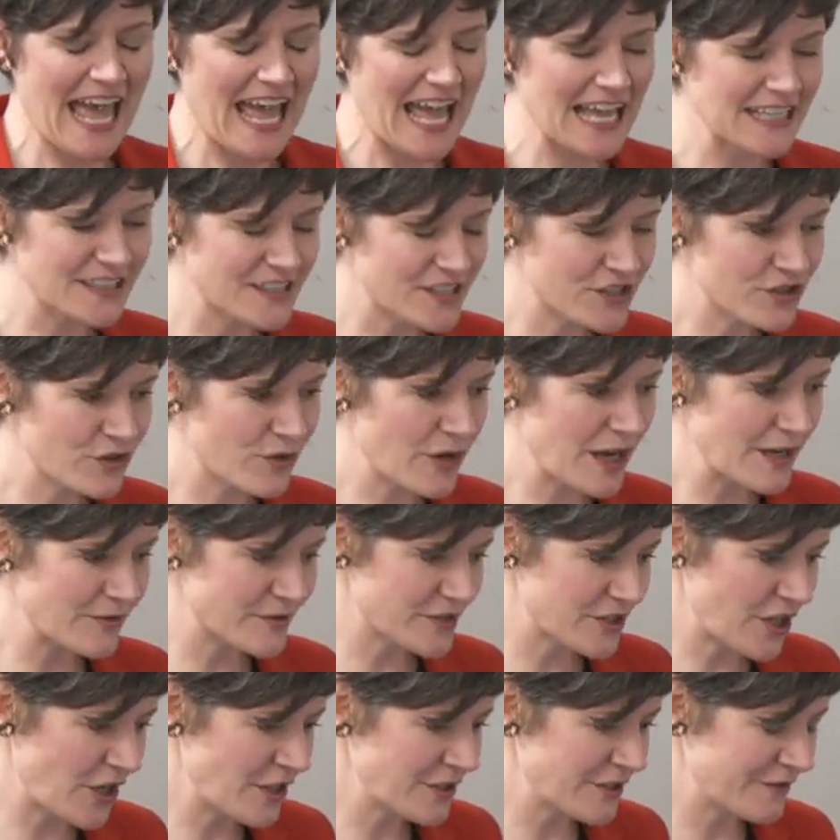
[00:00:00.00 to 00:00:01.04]
And so I
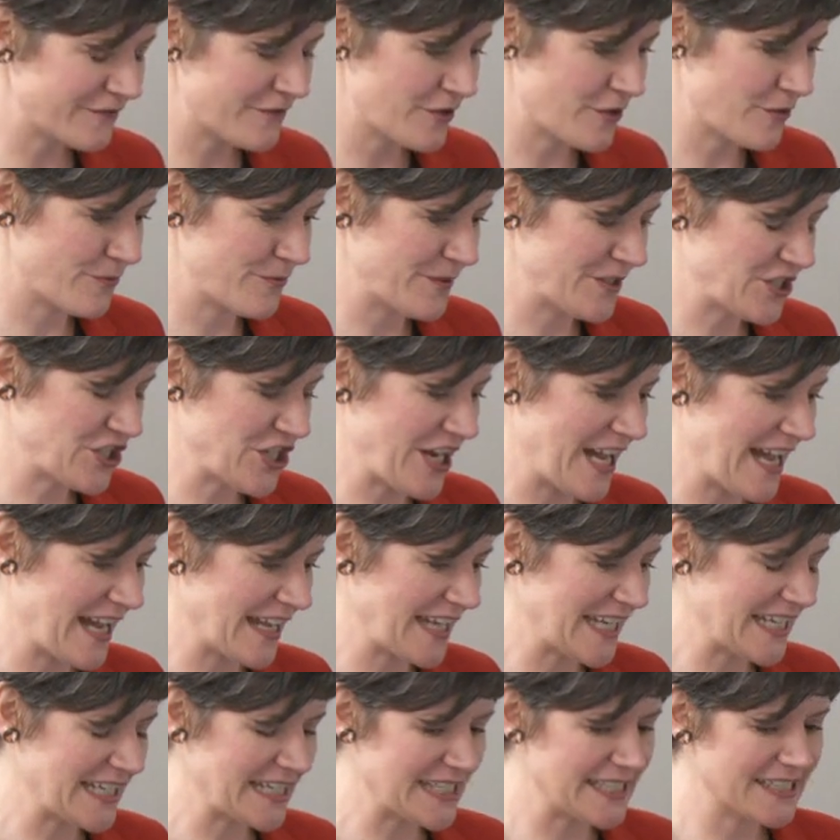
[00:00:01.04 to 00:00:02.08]
was on the phone with
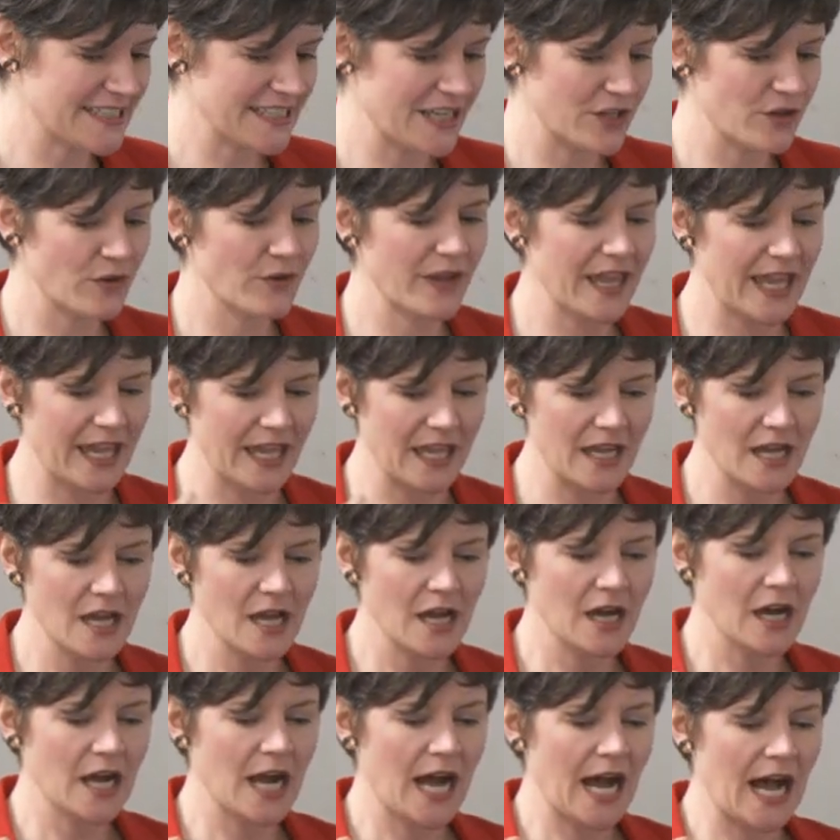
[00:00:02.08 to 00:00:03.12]
Jack and I said, okay,
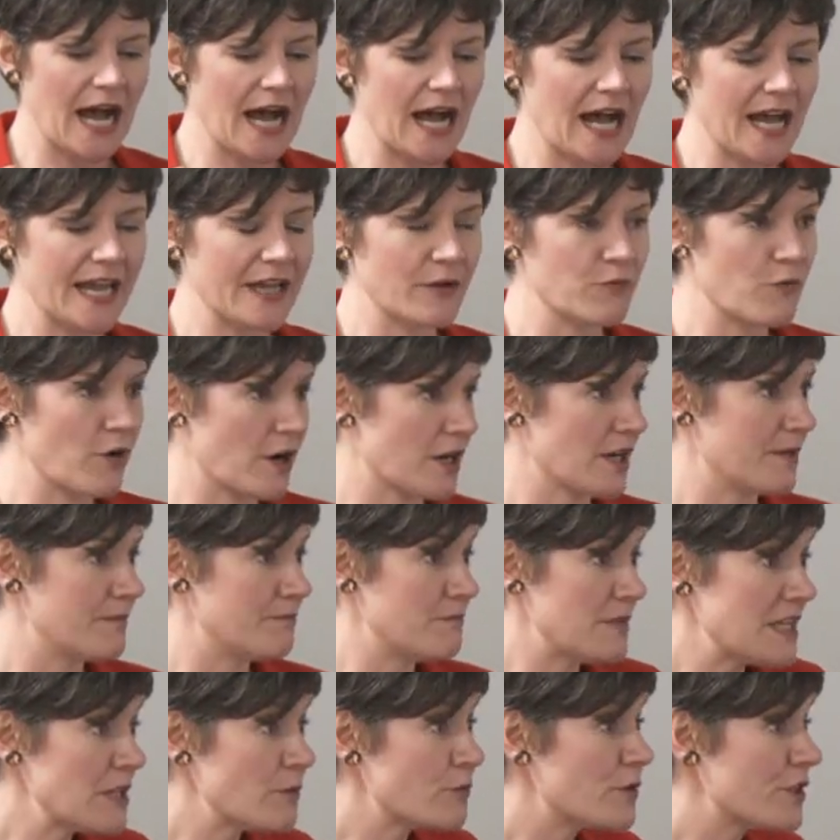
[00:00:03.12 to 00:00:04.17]
I want to
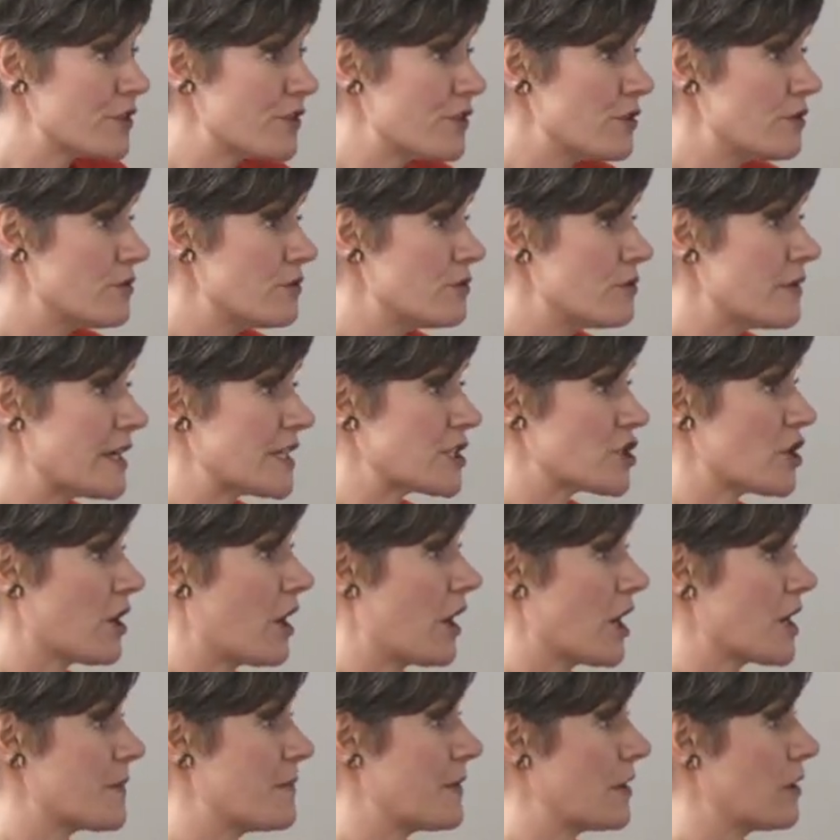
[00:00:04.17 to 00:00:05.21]
meet with you and
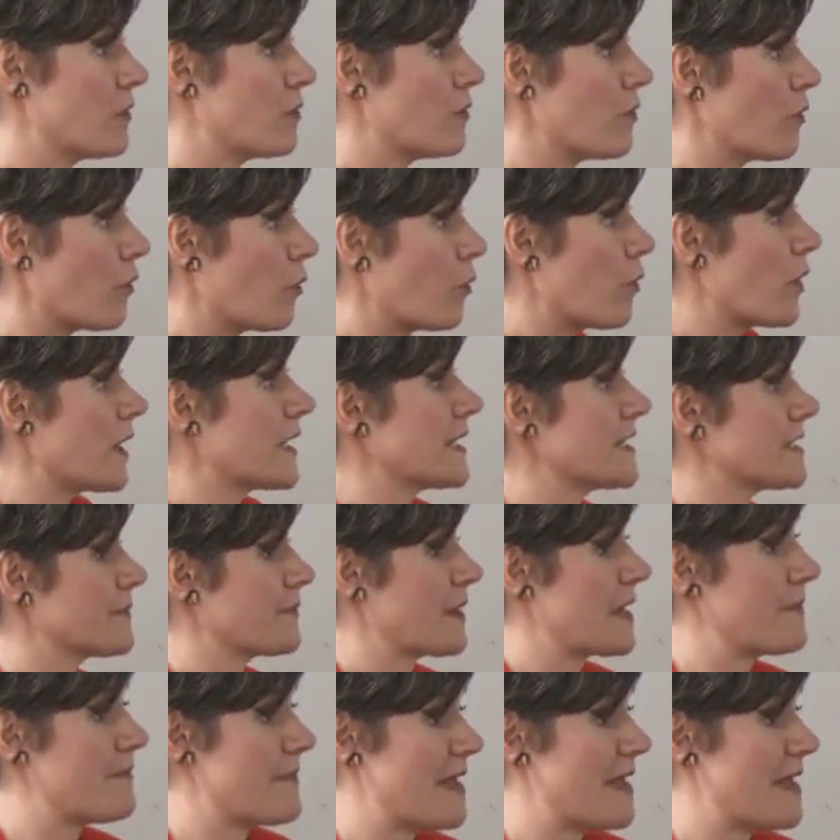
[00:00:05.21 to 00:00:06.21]
talk about what is my